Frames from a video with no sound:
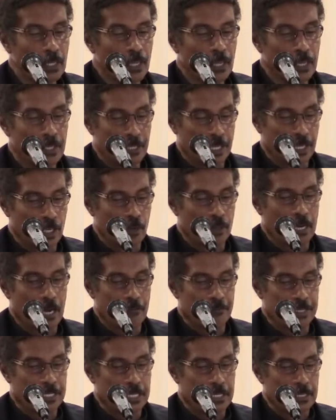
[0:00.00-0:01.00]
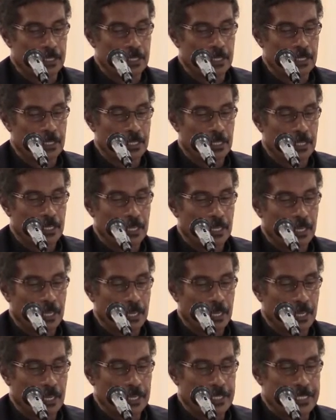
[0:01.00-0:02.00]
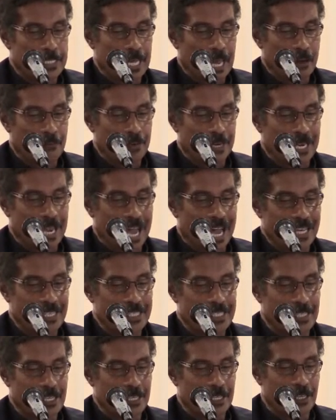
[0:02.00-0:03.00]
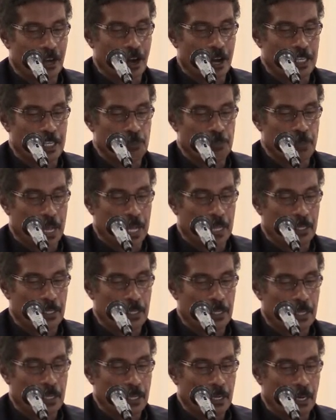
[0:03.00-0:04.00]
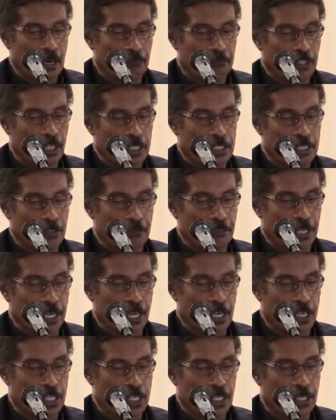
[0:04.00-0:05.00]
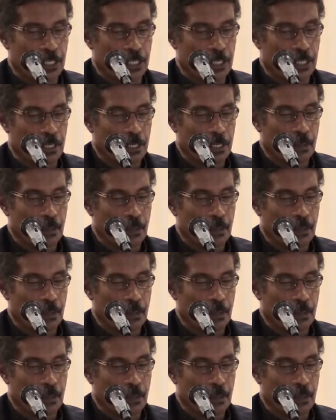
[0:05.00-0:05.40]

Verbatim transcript: The new covenant is the everlasting gospel of justification